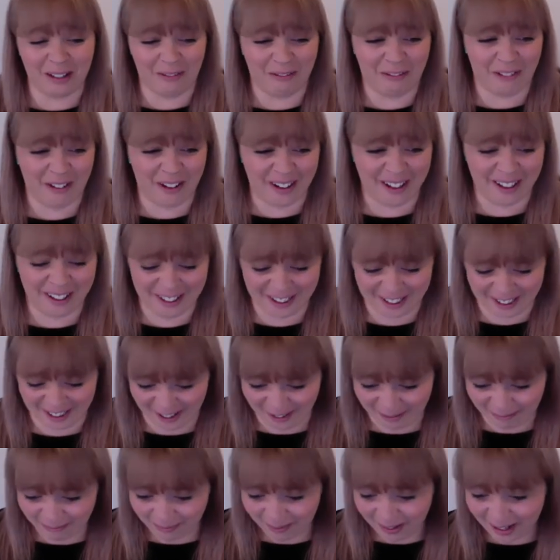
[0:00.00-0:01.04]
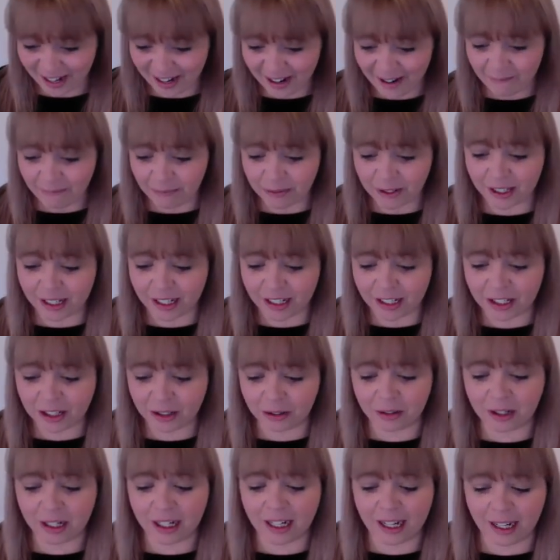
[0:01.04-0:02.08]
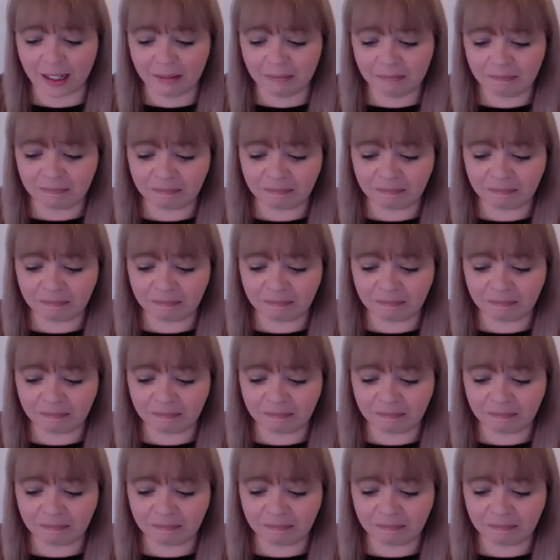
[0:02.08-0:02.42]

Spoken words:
of Photoshop. So let's do it again.